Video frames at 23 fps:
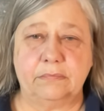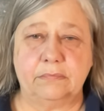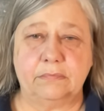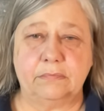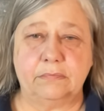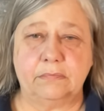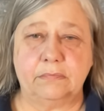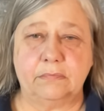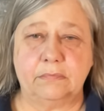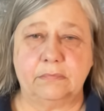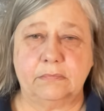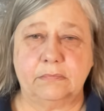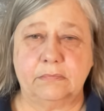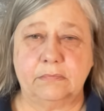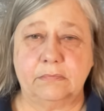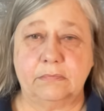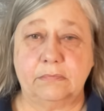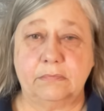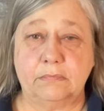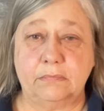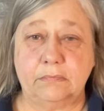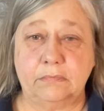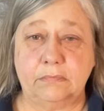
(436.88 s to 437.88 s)

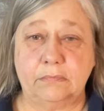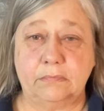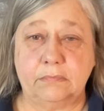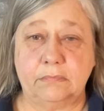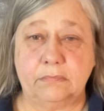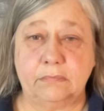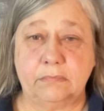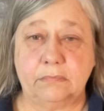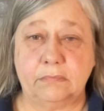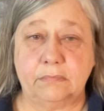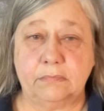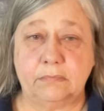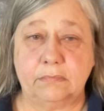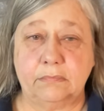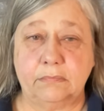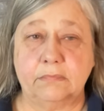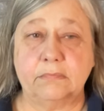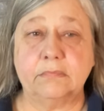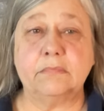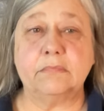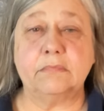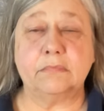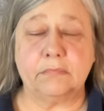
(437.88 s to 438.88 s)

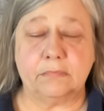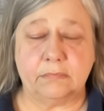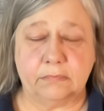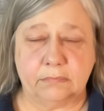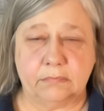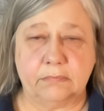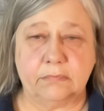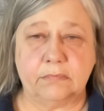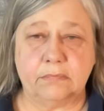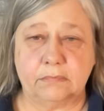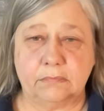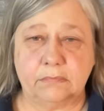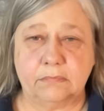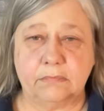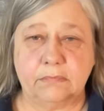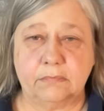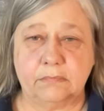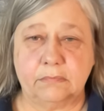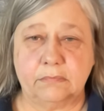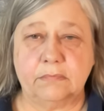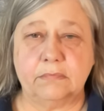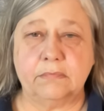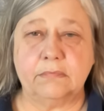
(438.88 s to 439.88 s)

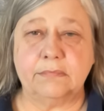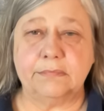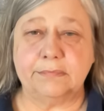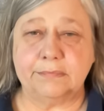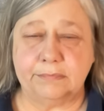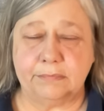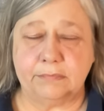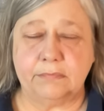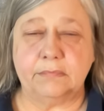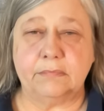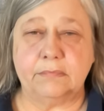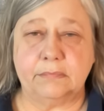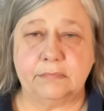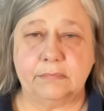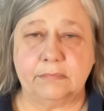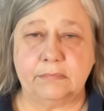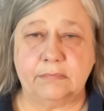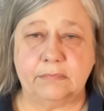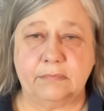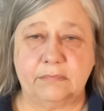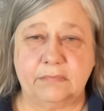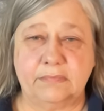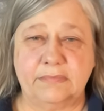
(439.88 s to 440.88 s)

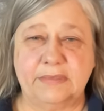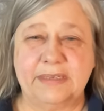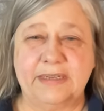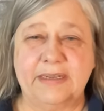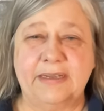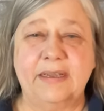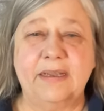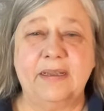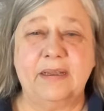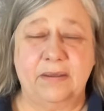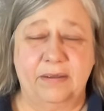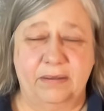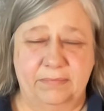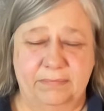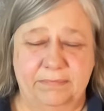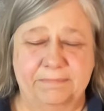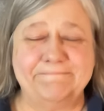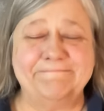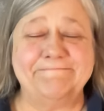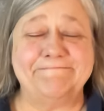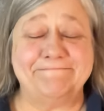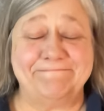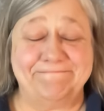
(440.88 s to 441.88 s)

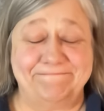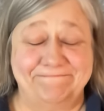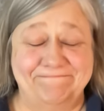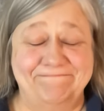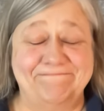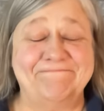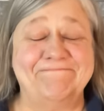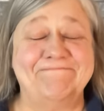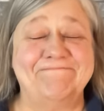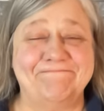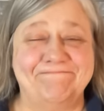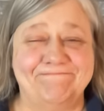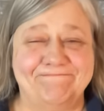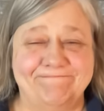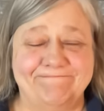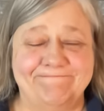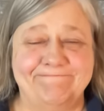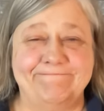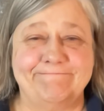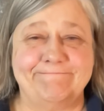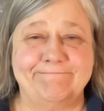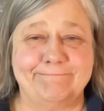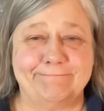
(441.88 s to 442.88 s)

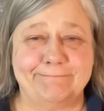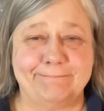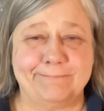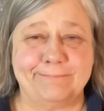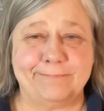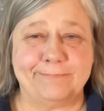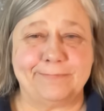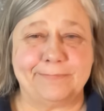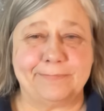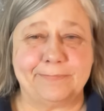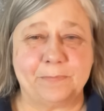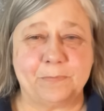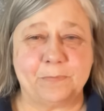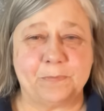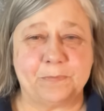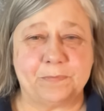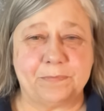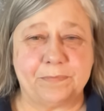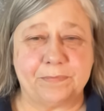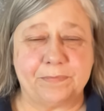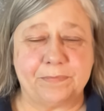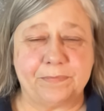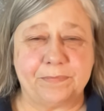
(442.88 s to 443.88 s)

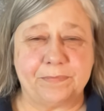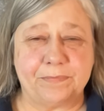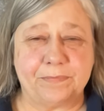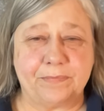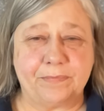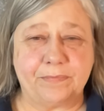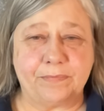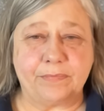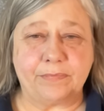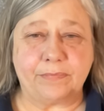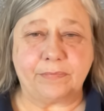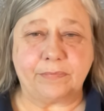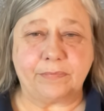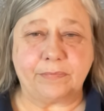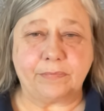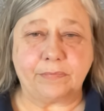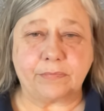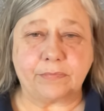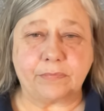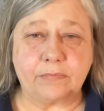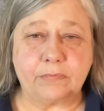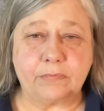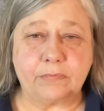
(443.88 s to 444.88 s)
The person shown says nothing.